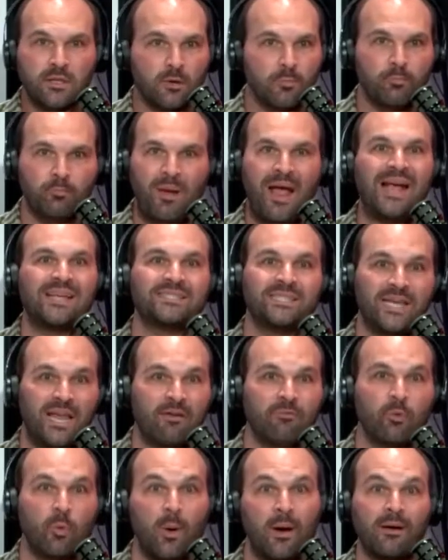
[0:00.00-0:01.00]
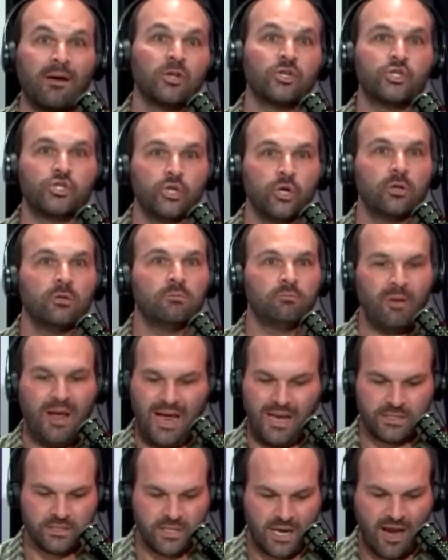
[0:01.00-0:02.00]
they're passing everywhere and should
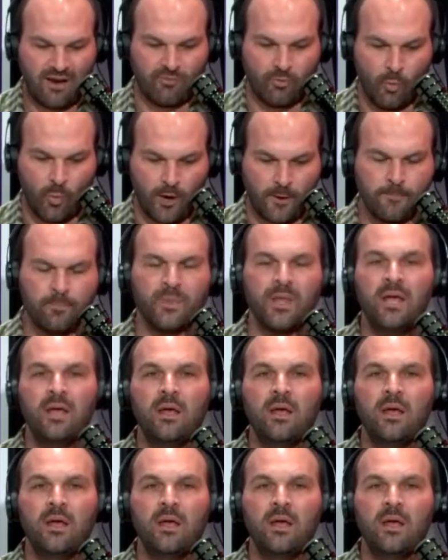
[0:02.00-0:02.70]
pass everywhere.